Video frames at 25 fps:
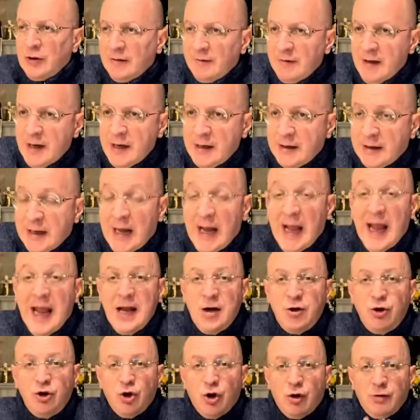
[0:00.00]
our
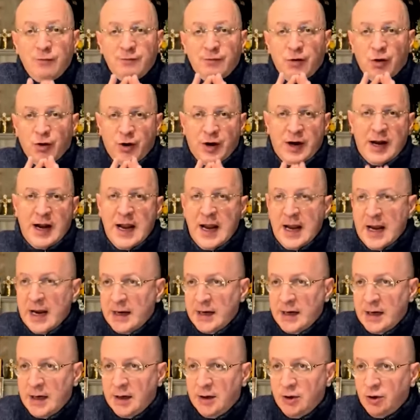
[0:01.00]
exalted, glorious Roman
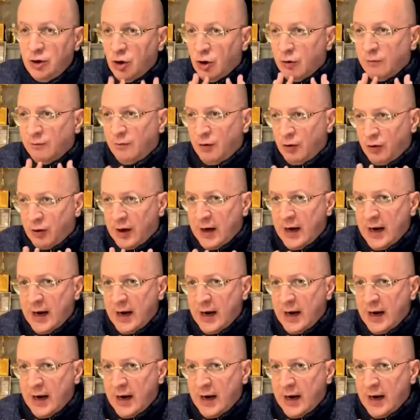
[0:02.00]
Catholicism,